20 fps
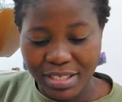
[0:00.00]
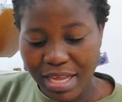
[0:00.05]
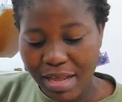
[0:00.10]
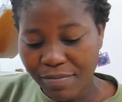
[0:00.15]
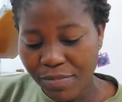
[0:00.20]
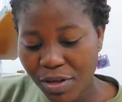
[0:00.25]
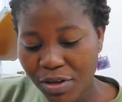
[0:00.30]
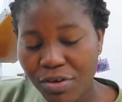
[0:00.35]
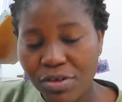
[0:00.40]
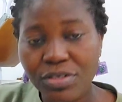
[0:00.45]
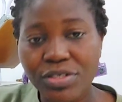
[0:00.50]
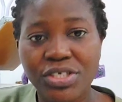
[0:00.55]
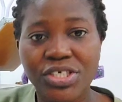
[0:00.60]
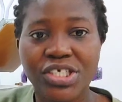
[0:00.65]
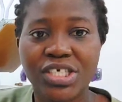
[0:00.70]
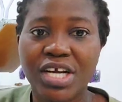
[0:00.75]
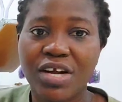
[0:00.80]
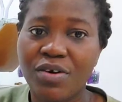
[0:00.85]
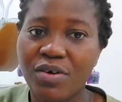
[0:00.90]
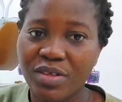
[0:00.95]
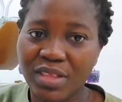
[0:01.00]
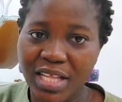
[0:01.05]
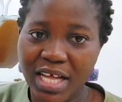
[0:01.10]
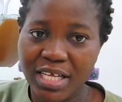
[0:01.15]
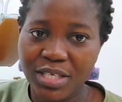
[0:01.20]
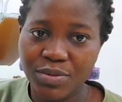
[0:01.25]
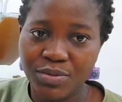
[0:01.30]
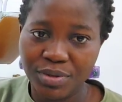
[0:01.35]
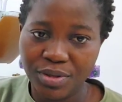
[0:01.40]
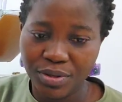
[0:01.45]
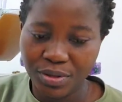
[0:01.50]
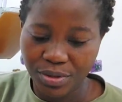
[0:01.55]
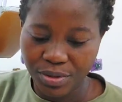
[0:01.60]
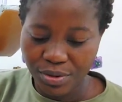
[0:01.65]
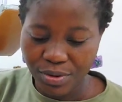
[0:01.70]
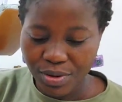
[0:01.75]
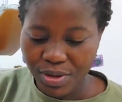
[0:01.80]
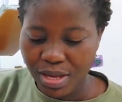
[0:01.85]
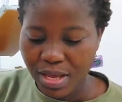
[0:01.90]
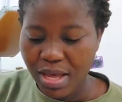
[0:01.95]
I'm not going to share contact with
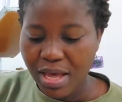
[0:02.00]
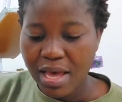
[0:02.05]
you.